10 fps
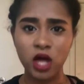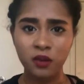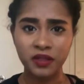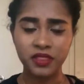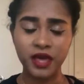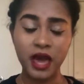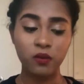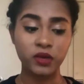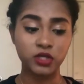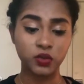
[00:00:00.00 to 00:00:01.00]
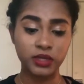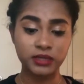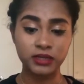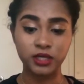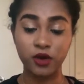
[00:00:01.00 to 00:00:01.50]
along with that, which
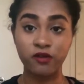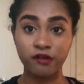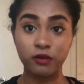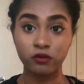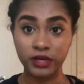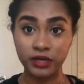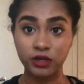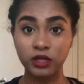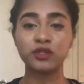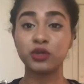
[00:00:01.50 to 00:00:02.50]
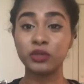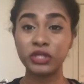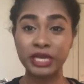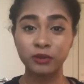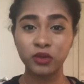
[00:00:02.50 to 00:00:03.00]
was, you know, very real. I'm sure
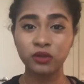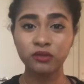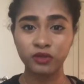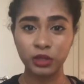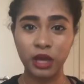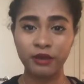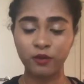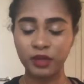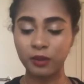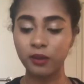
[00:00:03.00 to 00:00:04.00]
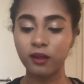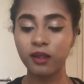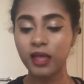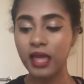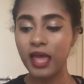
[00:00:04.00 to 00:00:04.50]
relatable for a lot of
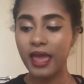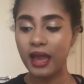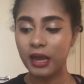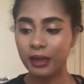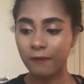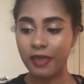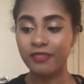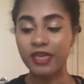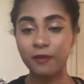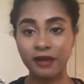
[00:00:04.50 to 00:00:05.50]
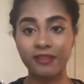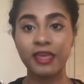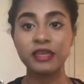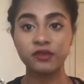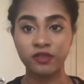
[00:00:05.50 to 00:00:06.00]
people. And then by
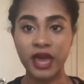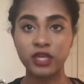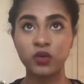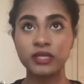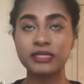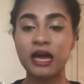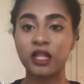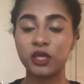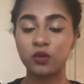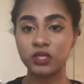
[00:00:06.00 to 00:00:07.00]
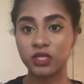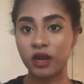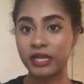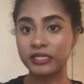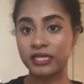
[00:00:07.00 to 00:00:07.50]
the end of that, you could tell he was
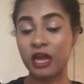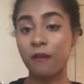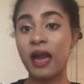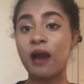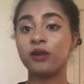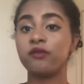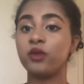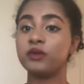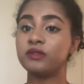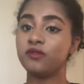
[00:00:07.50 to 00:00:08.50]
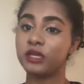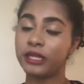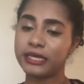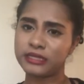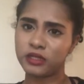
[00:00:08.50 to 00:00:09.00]
starting to come out of those
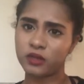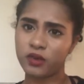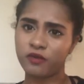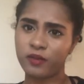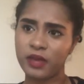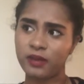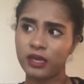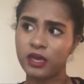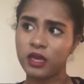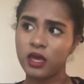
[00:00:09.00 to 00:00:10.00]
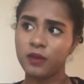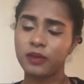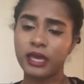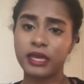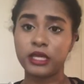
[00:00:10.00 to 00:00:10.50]
feelings and sort of maybe
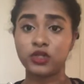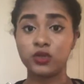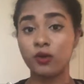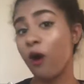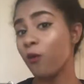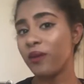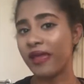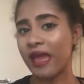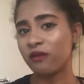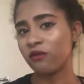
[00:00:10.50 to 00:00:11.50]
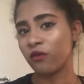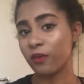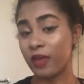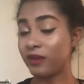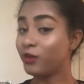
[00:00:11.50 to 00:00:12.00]
beginning to hope again
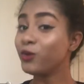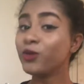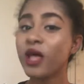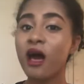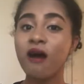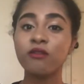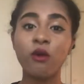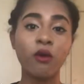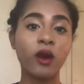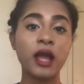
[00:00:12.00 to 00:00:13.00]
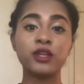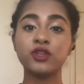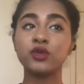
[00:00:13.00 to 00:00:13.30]
for maybe new love or a